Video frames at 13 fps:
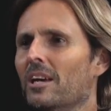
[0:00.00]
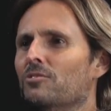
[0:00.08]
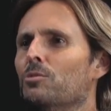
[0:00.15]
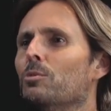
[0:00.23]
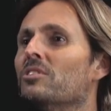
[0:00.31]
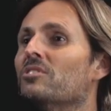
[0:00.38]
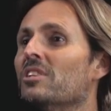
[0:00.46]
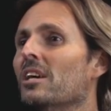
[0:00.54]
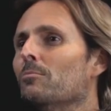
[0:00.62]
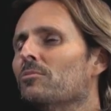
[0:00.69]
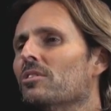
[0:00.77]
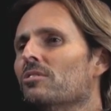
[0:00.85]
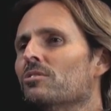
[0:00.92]
to
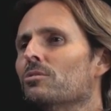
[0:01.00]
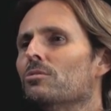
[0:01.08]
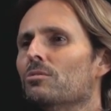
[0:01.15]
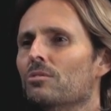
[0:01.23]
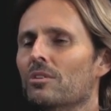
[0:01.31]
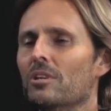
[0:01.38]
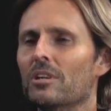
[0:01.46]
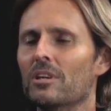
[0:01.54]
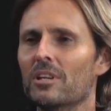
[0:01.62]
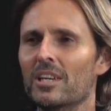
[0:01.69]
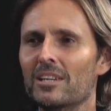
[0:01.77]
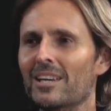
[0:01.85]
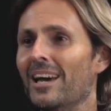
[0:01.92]
attempt to
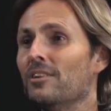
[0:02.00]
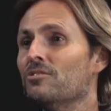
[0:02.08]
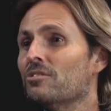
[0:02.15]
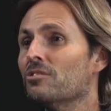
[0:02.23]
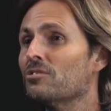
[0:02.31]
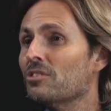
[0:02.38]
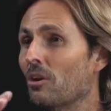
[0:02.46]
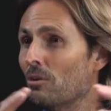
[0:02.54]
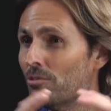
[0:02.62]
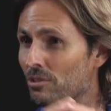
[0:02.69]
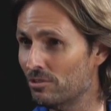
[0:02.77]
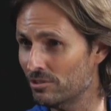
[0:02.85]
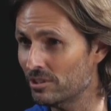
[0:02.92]
engage the soul
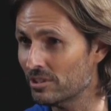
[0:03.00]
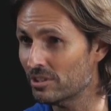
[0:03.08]
union